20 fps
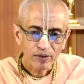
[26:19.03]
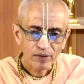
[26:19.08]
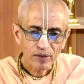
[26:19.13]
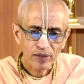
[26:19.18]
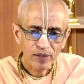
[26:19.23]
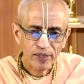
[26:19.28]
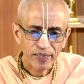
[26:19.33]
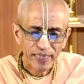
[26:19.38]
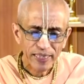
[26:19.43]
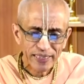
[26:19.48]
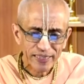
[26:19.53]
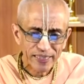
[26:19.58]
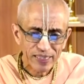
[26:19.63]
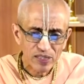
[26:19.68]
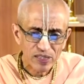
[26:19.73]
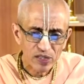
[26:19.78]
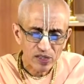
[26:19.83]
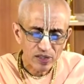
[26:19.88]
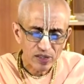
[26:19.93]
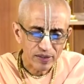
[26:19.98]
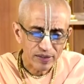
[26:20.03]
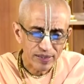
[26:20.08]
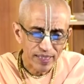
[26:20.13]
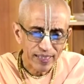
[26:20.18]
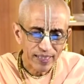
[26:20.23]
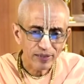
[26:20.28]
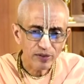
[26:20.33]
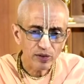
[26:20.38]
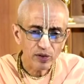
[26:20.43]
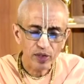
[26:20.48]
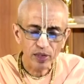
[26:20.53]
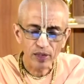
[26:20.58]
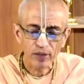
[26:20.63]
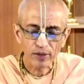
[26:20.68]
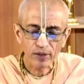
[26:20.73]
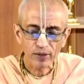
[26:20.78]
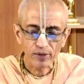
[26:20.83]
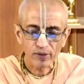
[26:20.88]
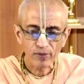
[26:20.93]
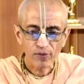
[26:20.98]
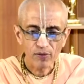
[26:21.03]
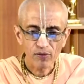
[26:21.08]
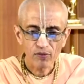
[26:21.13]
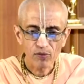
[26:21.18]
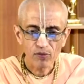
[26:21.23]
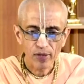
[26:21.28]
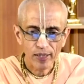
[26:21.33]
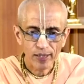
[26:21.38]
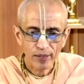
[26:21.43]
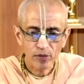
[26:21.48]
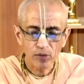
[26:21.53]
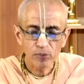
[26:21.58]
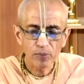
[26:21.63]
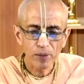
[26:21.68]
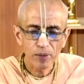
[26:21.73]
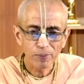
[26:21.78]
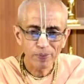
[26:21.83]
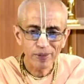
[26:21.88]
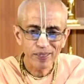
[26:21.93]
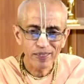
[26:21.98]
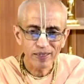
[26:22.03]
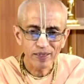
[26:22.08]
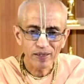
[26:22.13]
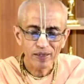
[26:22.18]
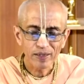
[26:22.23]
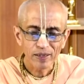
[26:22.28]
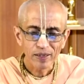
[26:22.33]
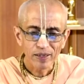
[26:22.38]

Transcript: the greatest danger for a human being